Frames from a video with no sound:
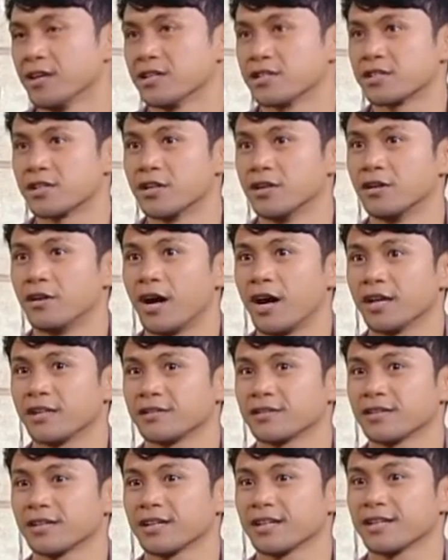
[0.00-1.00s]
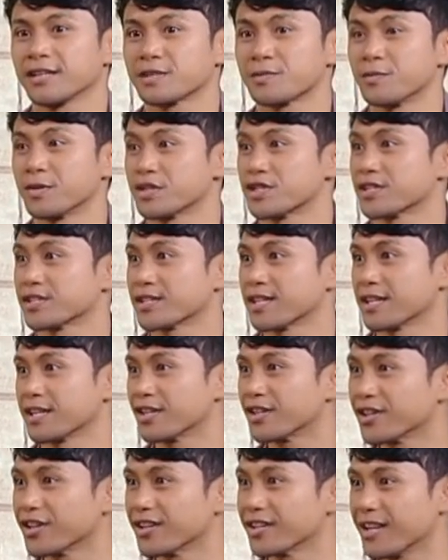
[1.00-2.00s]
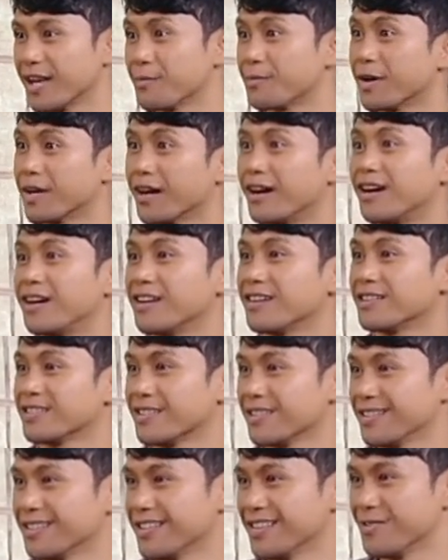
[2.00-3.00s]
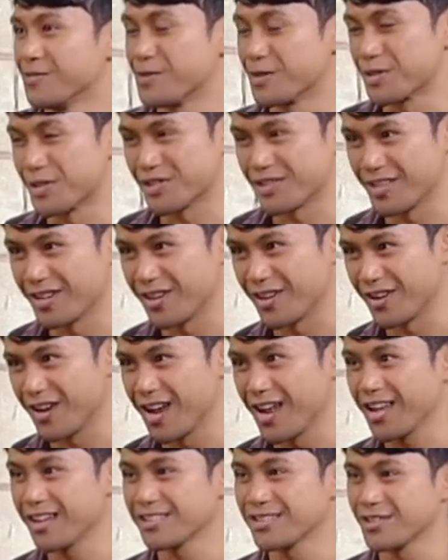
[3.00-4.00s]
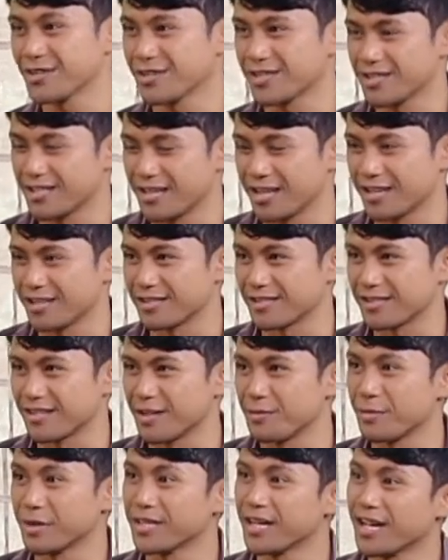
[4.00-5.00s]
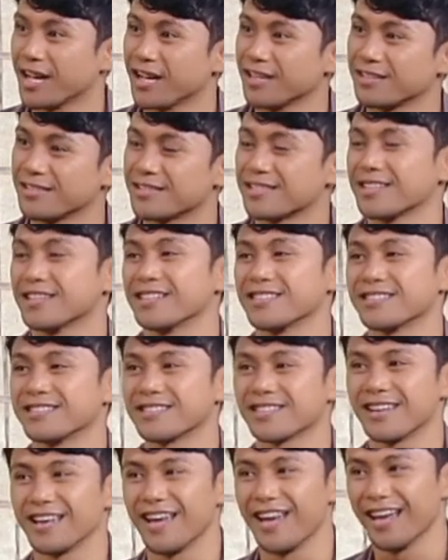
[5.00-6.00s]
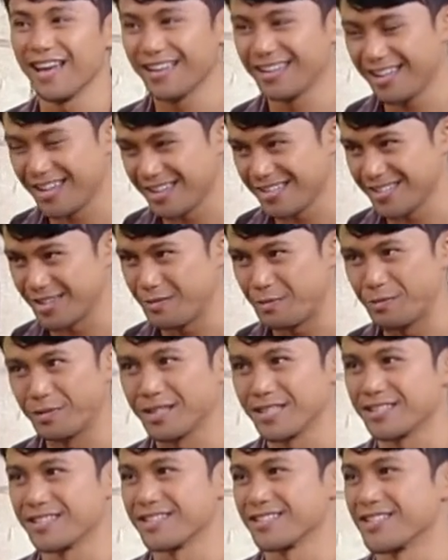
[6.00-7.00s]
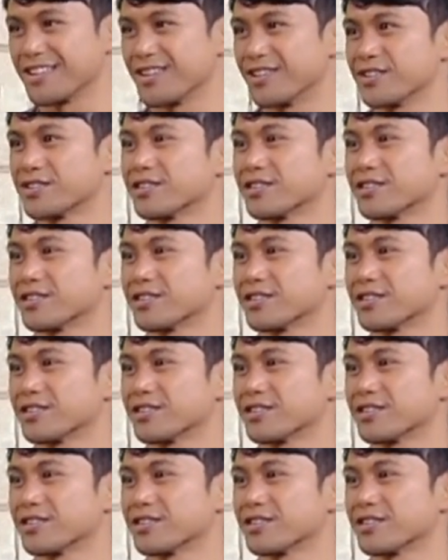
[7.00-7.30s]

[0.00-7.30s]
So I took in as much as I could. And my aunt was a singer, and she was a dancer. And my dad sings, and he plays guitar.